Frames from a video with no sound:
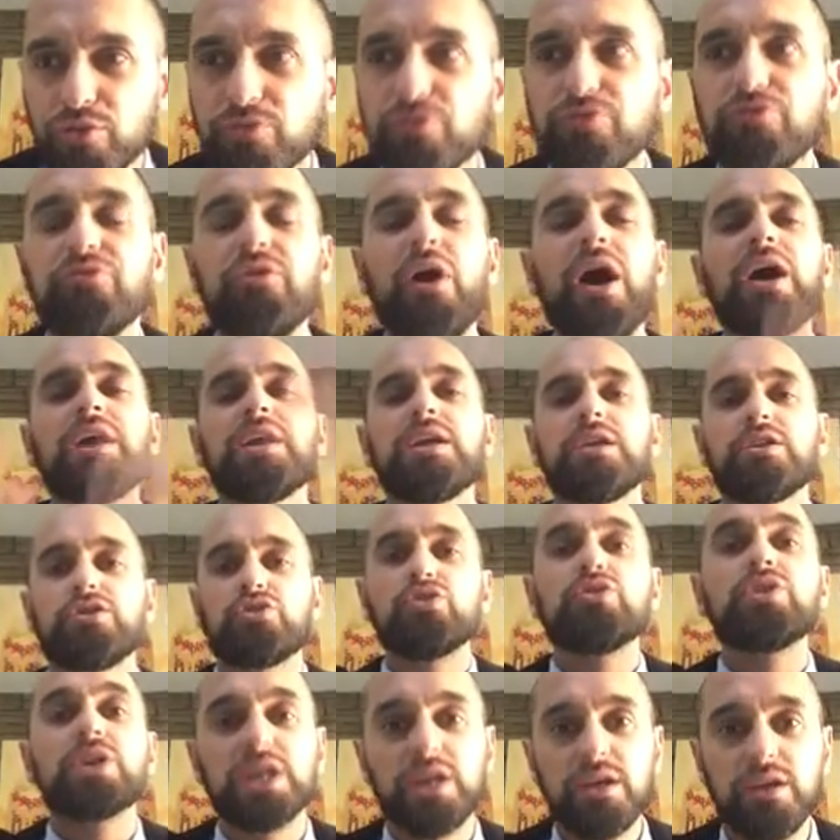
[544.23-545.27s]
fighting
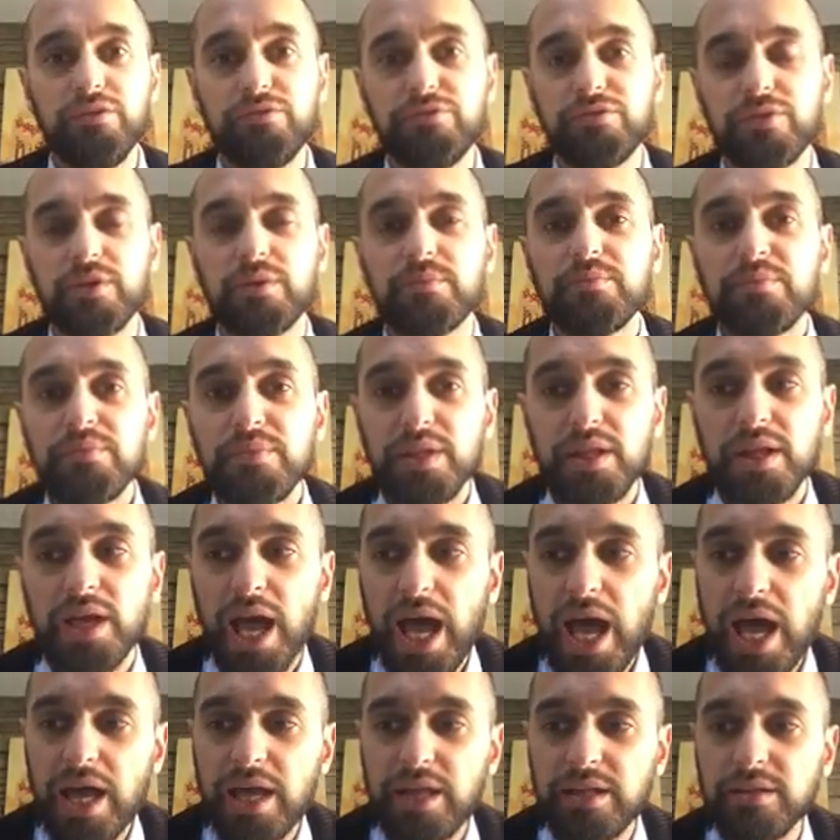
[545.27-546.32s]
to give.
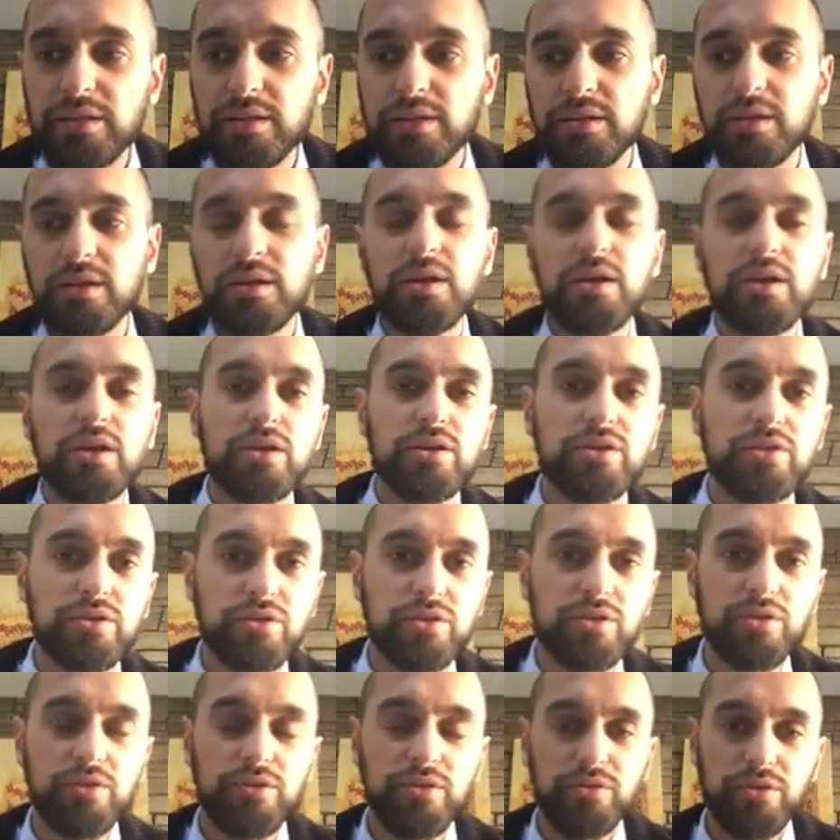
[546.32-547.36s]
And
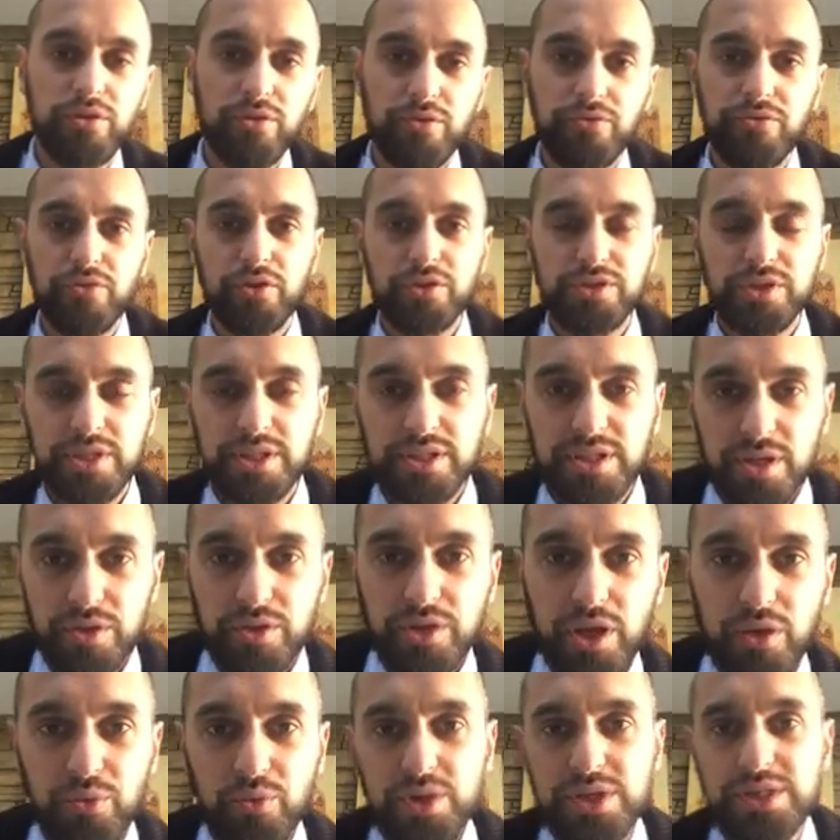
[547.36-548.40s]
the first other thing
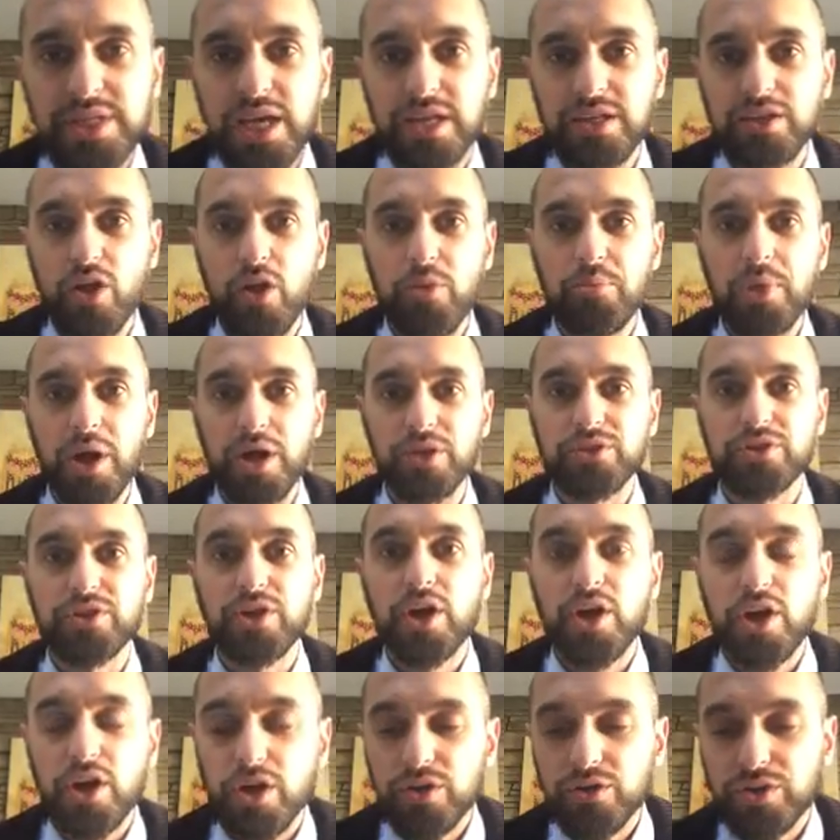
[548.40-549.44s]
that we said about
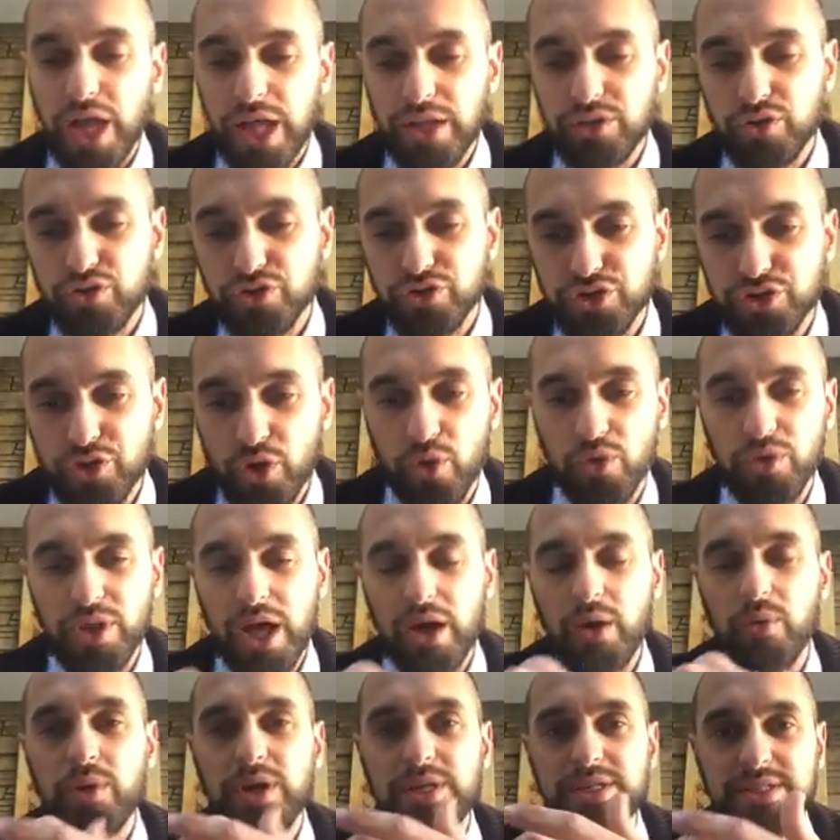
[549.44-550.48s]
that the soul
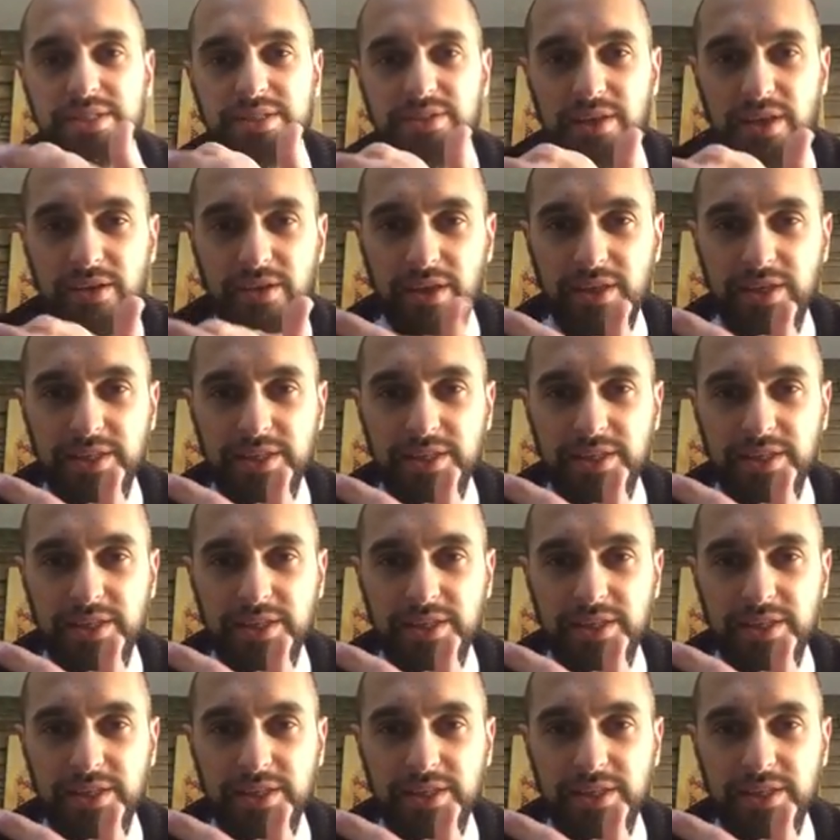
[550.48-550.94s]
now is